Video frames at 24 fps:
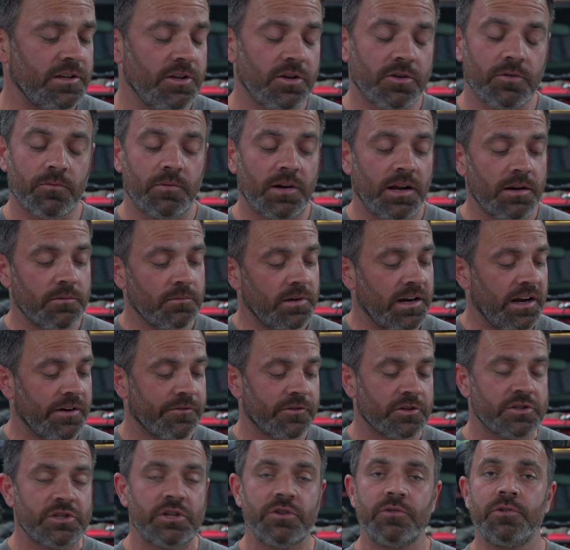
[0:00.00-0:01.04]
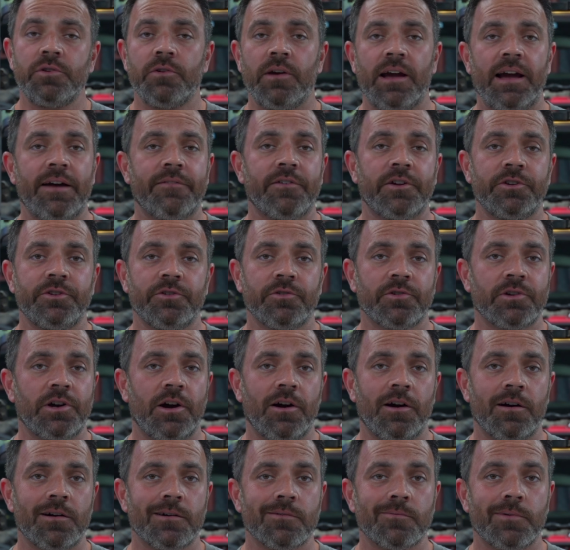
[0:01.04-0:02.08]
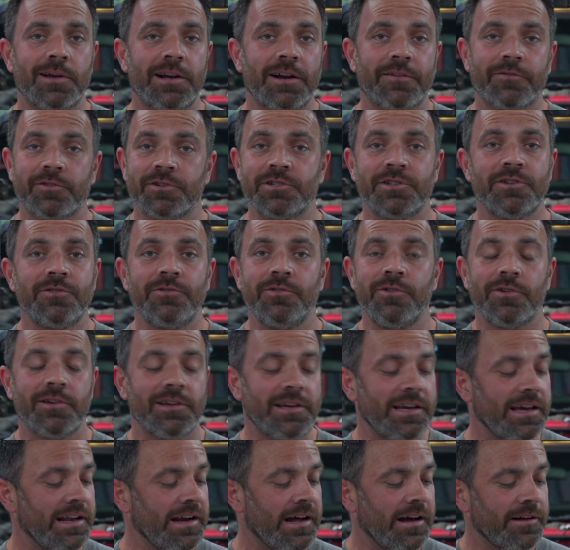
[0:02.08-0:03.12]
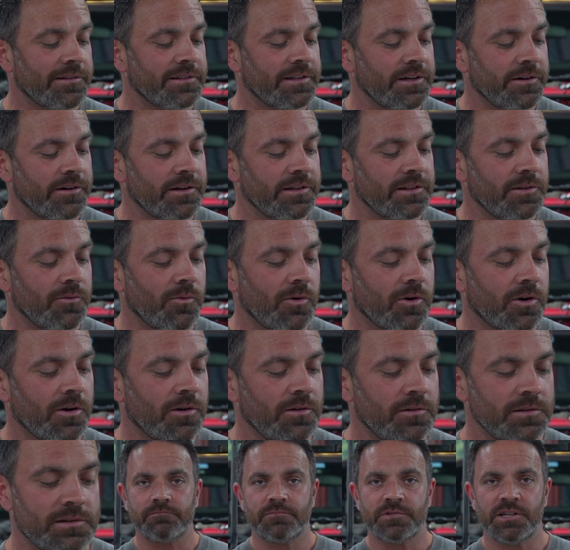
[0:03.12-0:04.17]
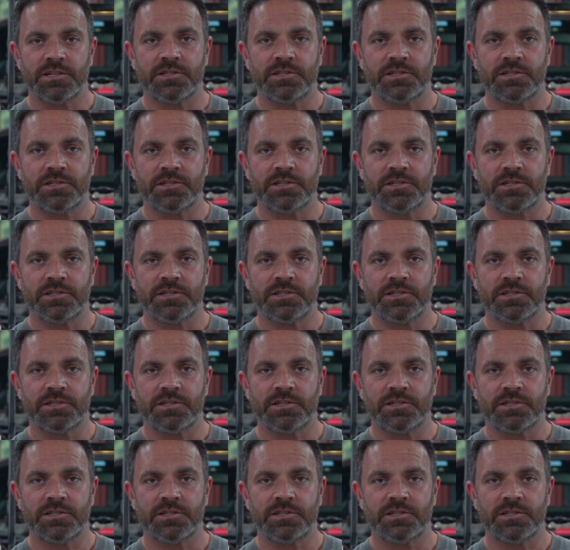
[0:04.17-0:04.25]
You can run whatever tune you have on your car or whatever tune you can get out there in the world.